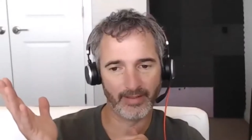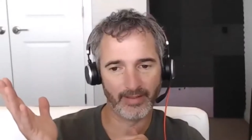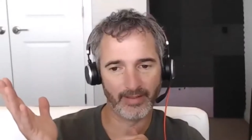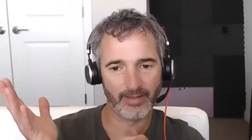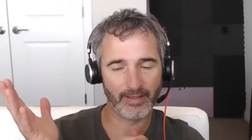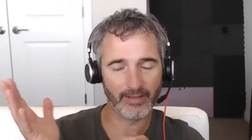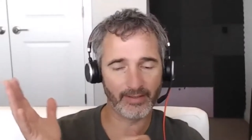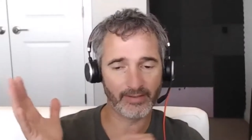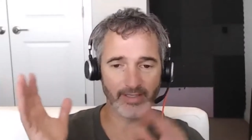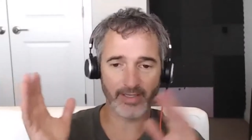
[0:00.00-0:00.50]
and
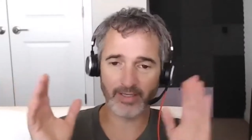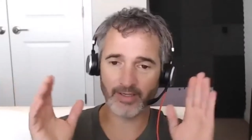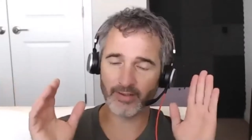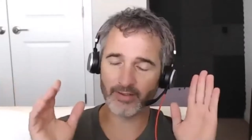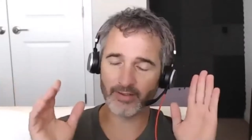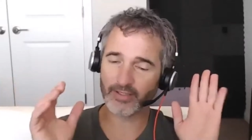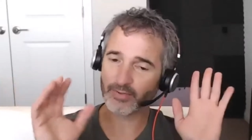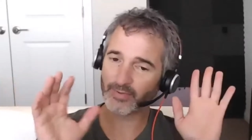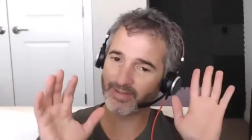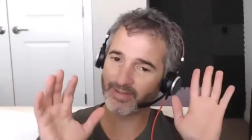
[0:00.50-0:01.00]
he goes, "Oh, I
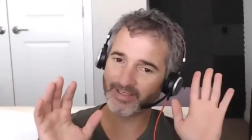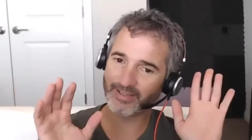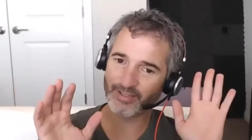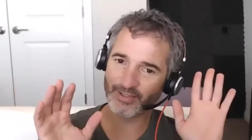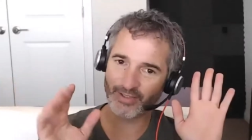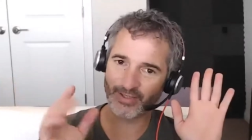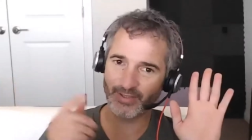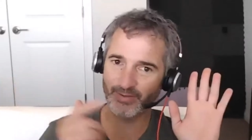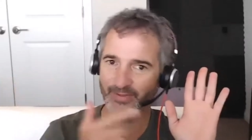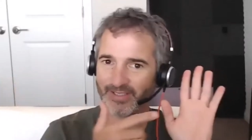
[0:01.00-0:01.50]
just want to let you
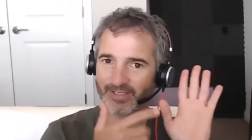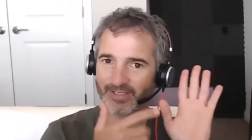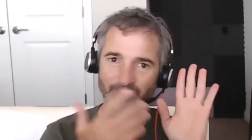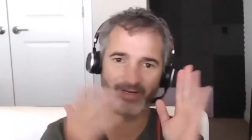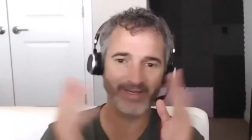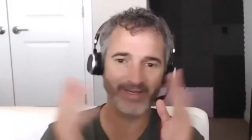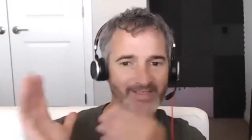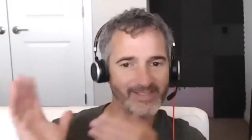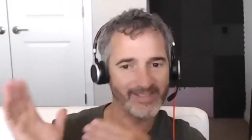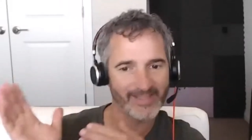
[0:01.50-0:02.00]
know, we just
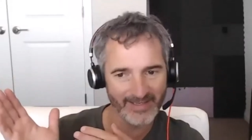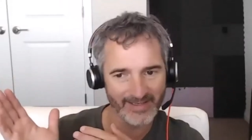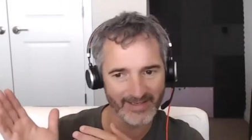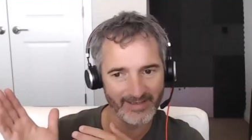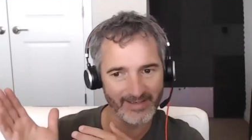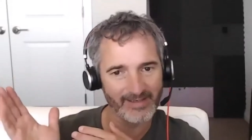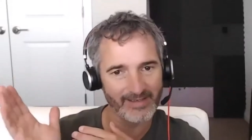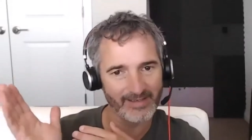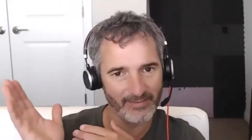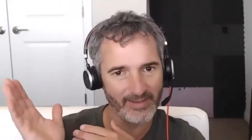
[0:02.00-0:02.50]
ran a
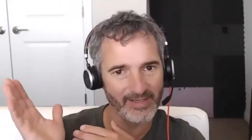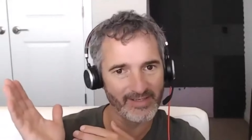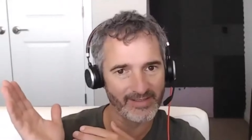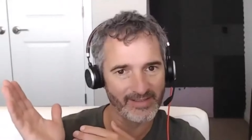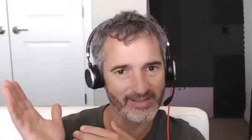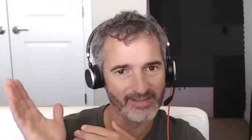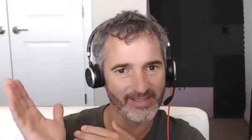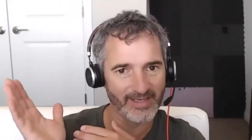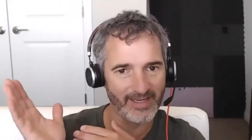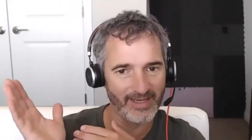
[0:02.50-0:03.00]

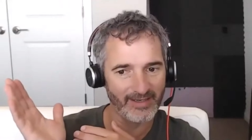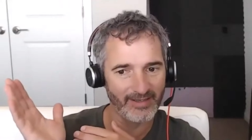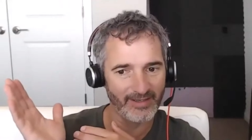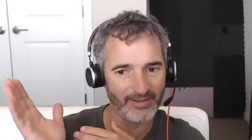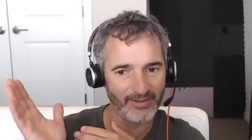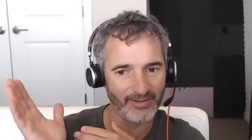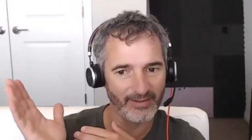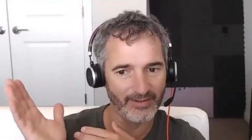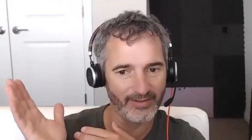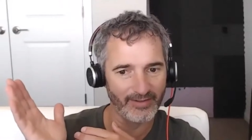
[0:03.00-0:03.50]
resonance scan
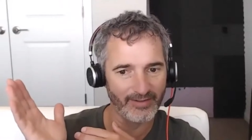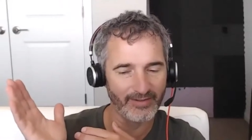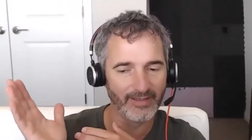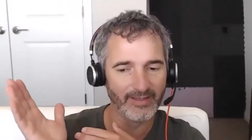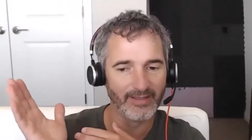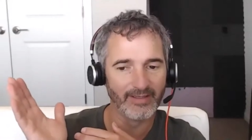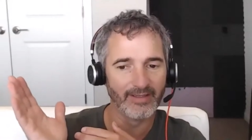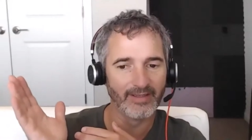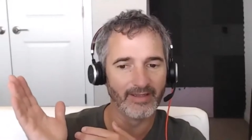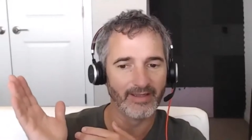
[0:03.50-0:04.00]
on her,
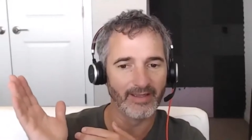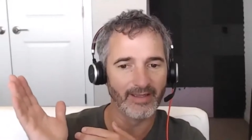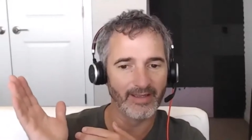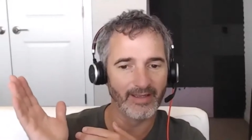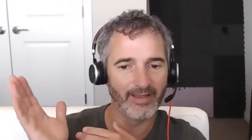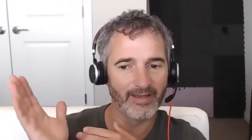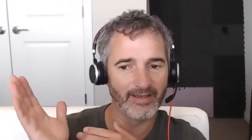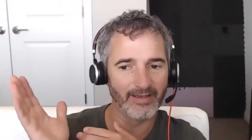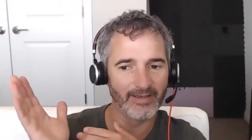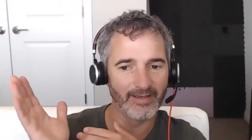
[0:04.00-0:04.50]

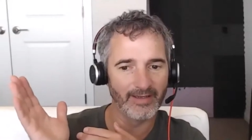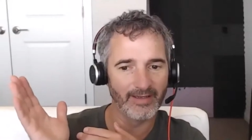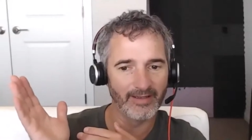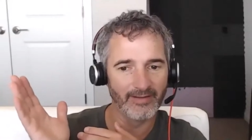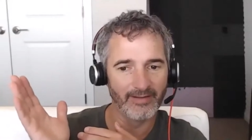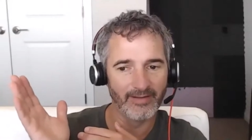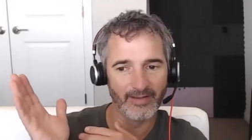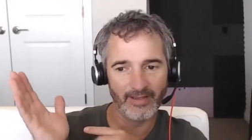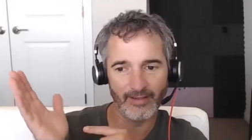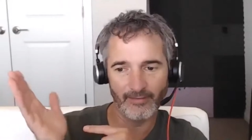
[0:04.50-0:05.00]
and uh,
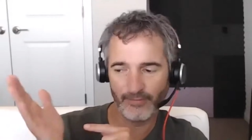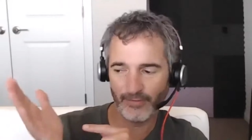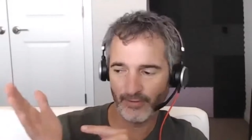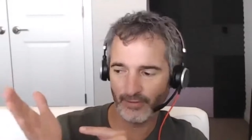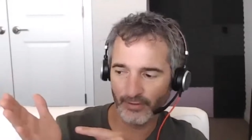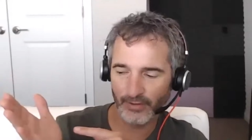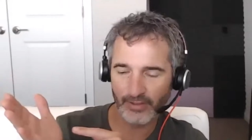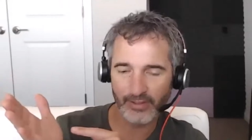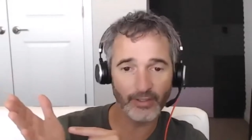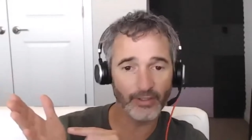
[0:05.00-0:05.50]
if you
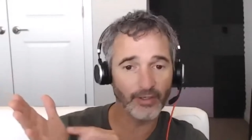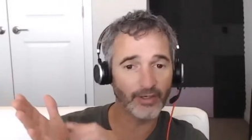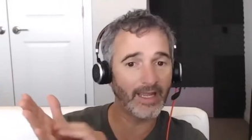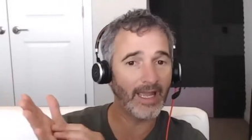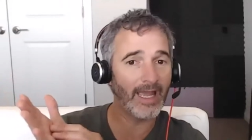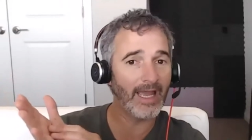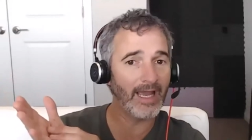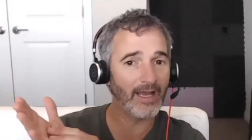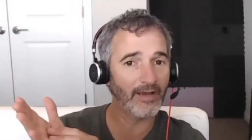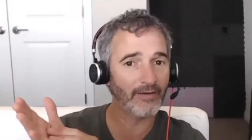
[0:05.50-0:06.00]
look at her
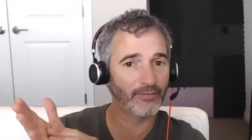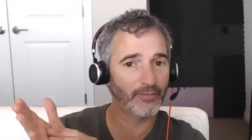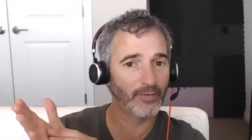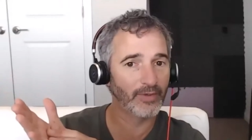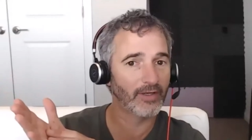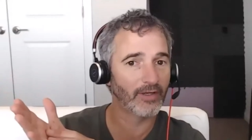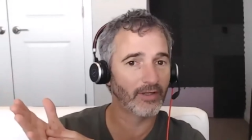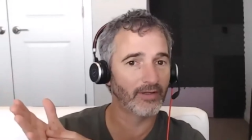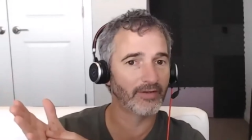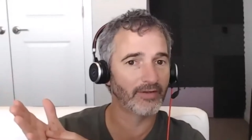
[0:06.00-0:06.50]
calf, we
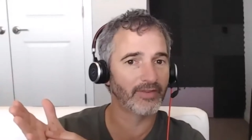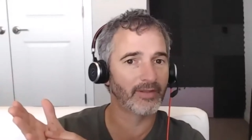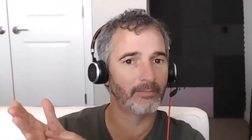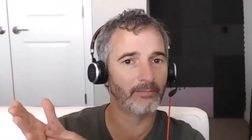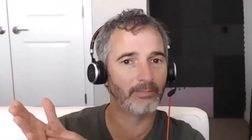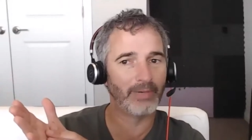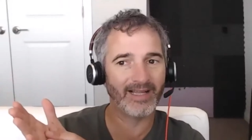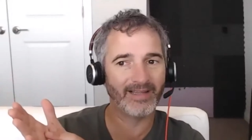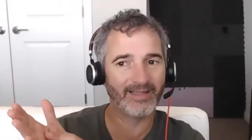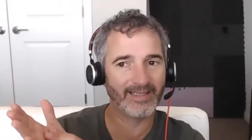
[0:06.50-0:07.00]
call it the
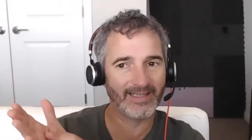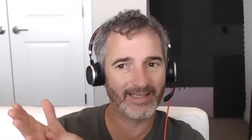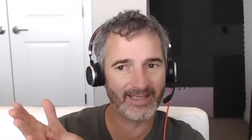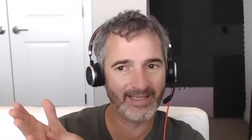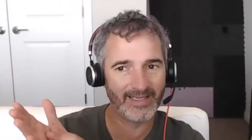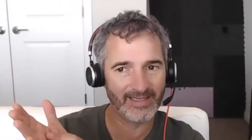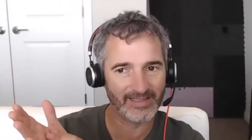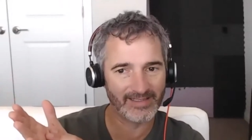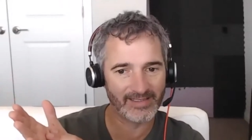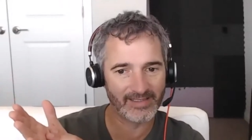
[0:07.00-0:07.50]
Bali
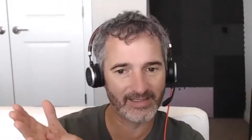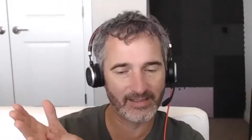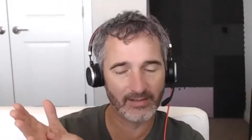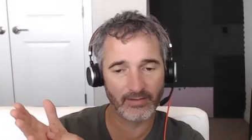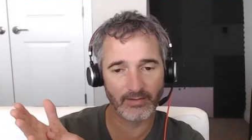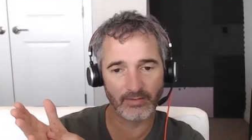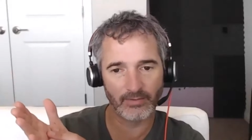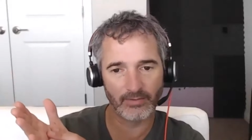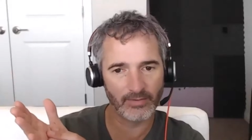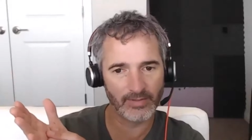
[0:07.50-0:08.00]
kiss."
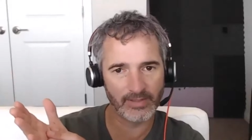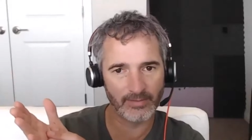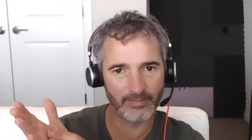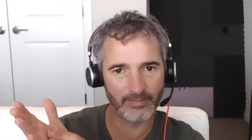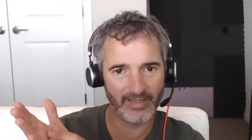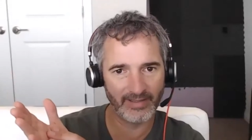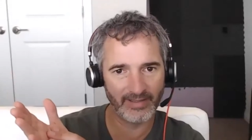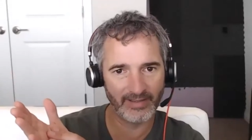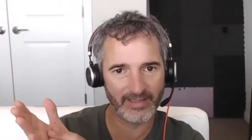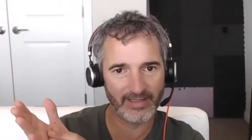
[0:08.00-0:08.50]
What's a
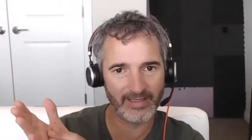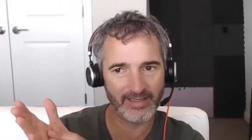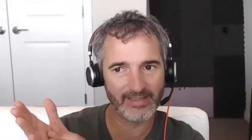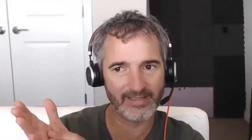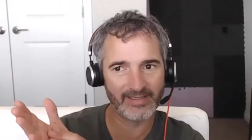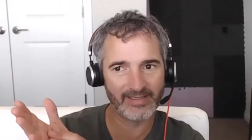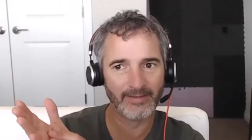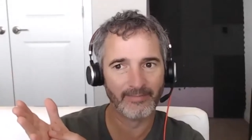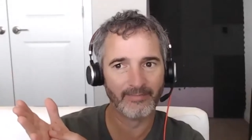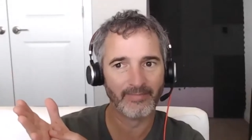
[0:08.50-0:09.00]
Bali
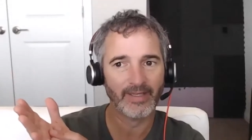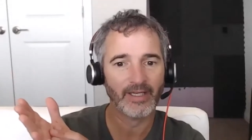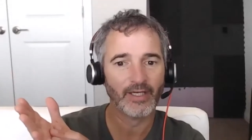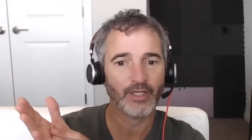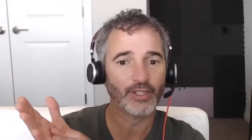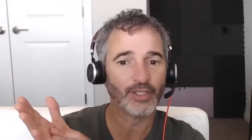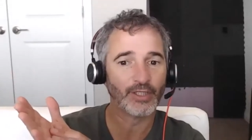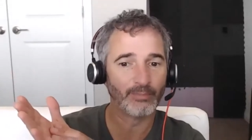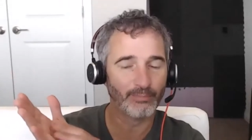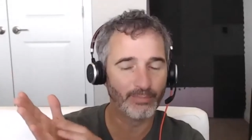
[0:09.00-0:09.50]
kiss?
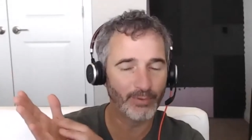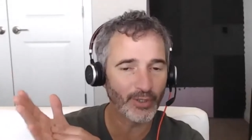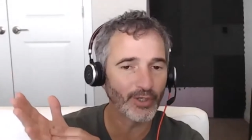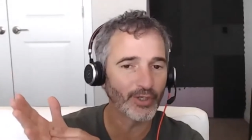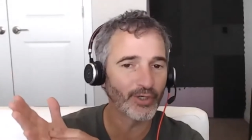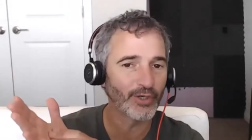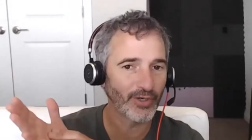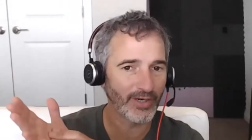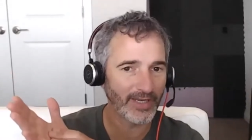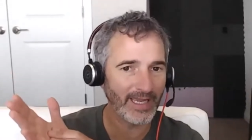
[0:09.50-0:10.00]
She
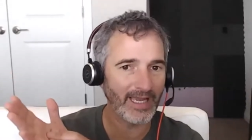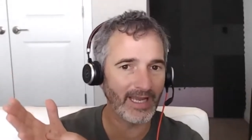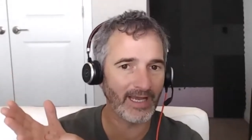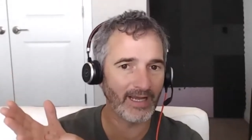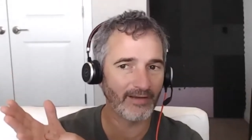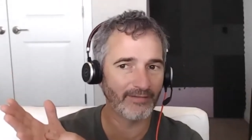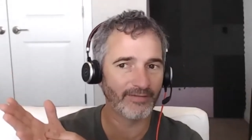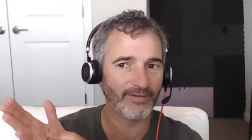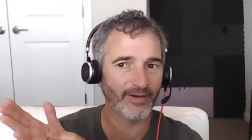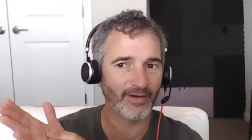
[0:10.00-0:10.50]
burned her
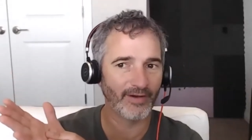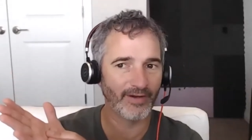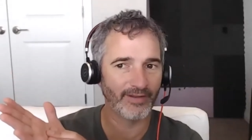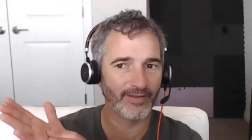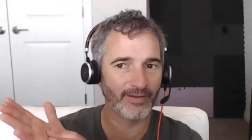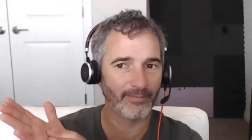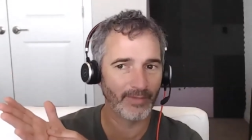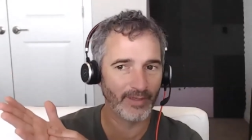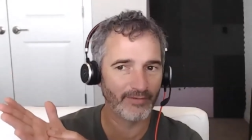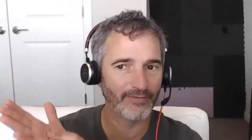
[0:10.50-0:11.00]
calf on
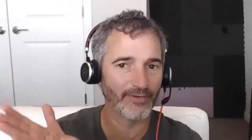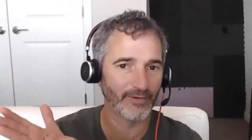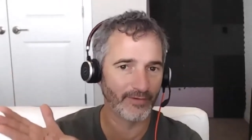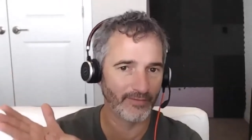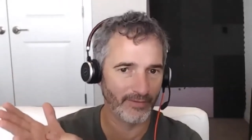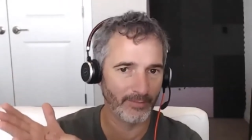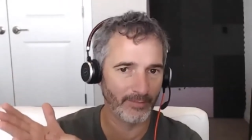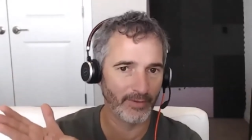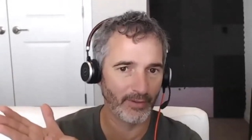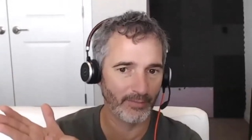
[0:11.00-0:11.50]
the muffler
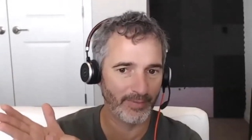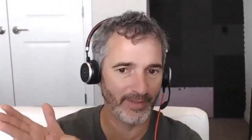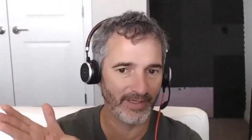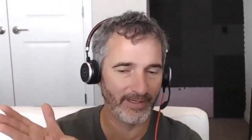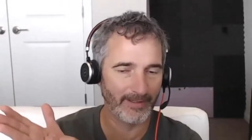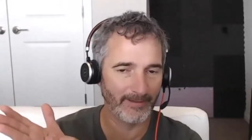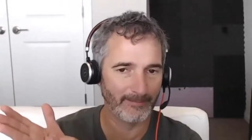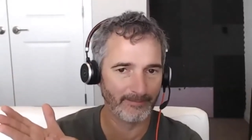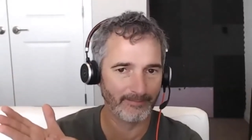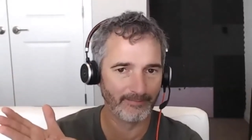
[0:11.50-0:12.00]
of the
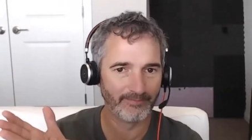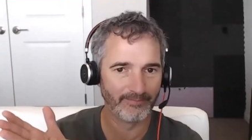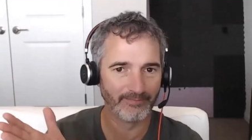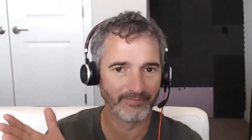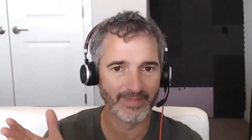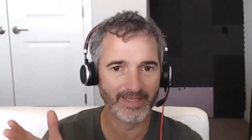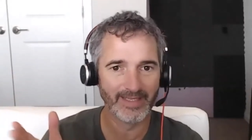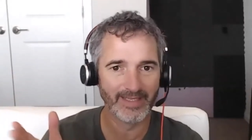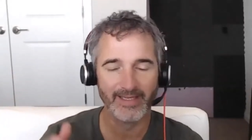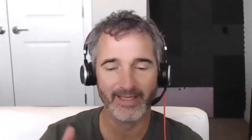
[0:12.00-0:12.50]
moped.
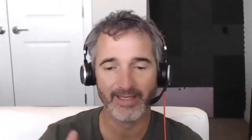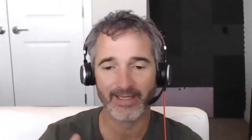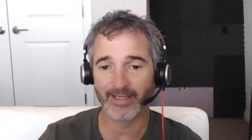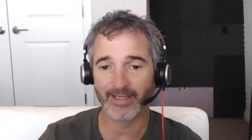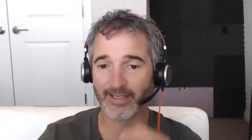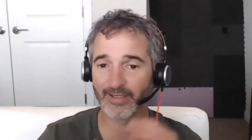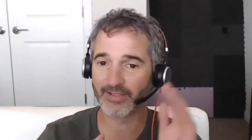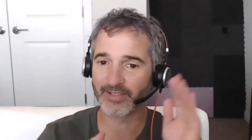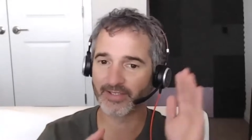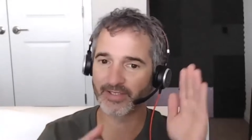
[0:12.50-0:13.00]
He
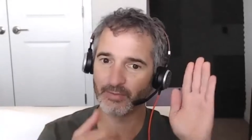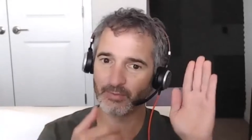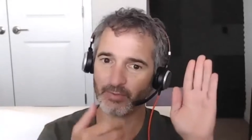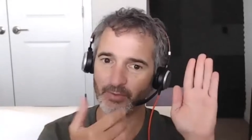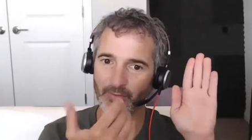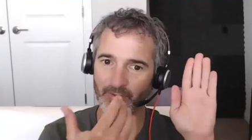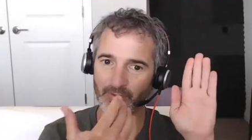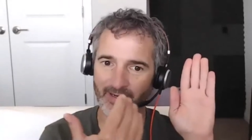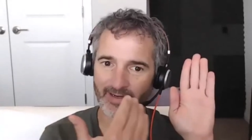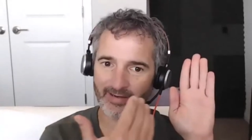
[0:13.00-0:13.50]
goes, "So we
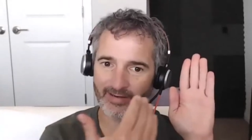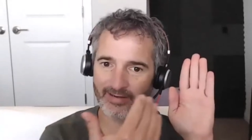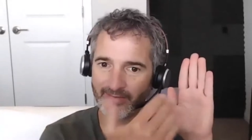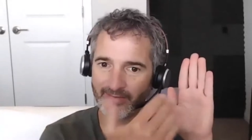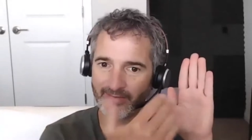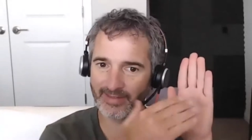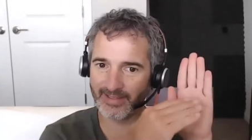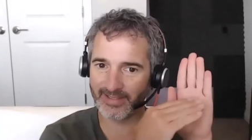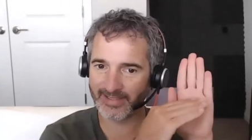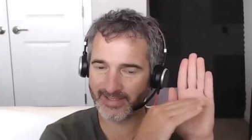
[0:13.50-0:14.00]
ran
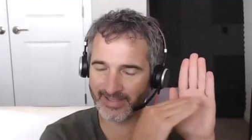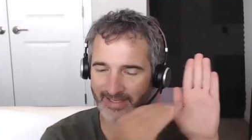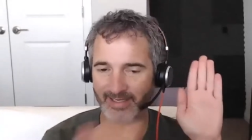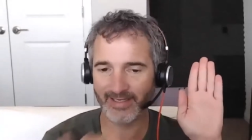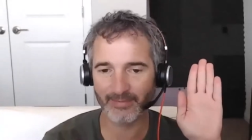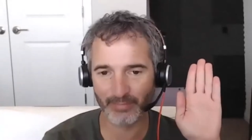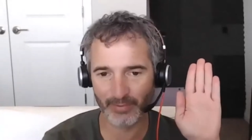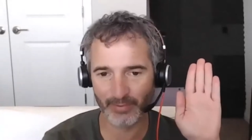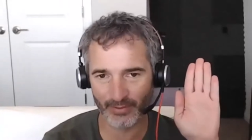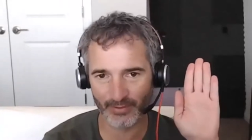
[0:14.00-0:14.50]
the
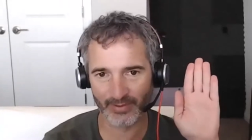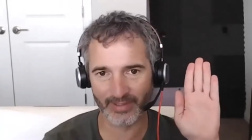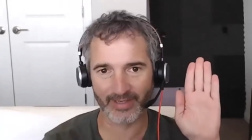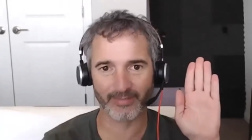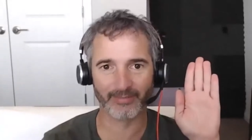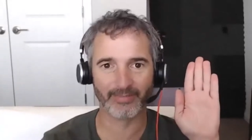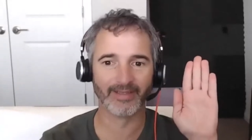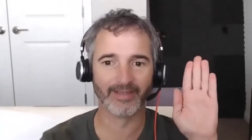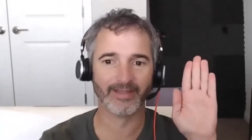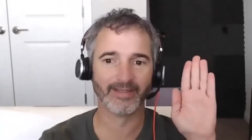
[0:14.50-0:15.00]
skin
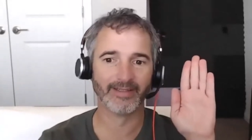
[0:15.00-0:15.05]
program."